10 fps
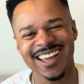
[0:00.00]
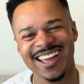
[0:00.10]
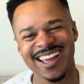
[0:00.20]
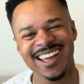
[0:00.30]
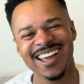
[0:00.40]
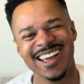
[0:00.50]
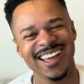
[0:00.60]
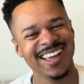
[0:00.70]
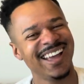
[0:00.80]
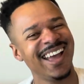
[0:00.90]

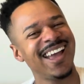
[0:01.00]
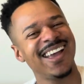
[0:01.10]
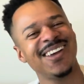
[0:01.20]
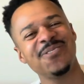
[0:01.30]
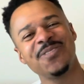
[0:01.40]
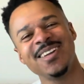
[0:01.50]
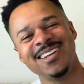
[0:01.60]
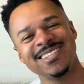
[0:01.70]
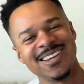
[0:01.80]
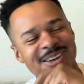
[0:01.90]
hey, I'm funny
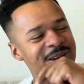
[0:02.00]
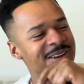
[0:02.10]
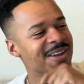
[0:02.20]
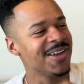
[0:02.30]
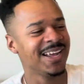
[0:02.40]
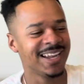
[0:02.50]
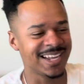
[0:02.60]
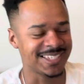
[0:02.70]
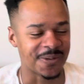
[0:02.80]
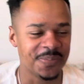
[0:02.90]
as hell, bro.
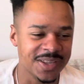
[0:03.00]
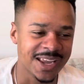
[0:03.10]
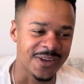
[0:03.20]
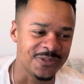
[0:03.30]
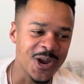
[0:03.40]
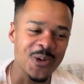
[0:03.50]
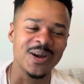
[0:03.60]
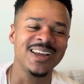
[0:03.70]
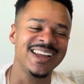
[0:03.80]
Listen, if you don't